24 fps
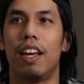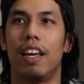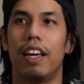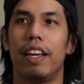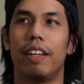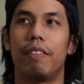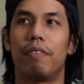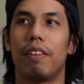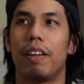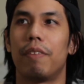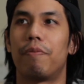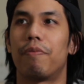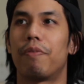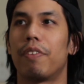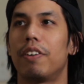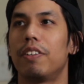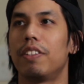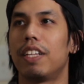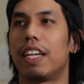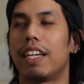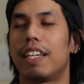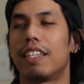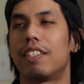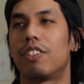It
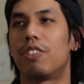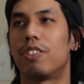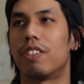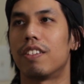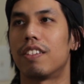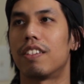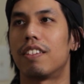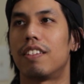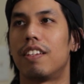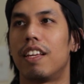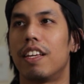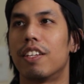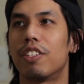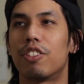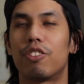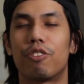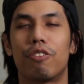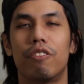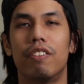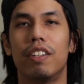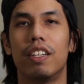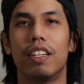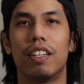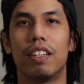felt like it's just
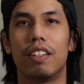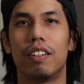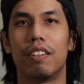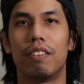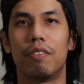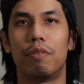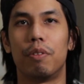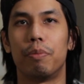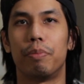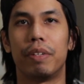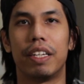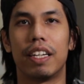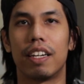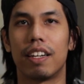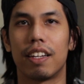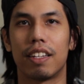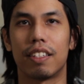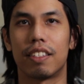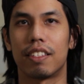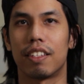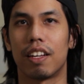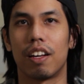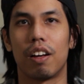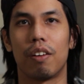history repeating
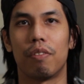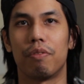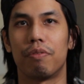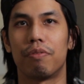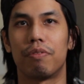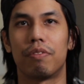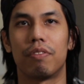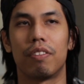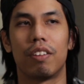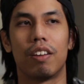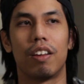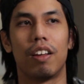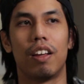itself,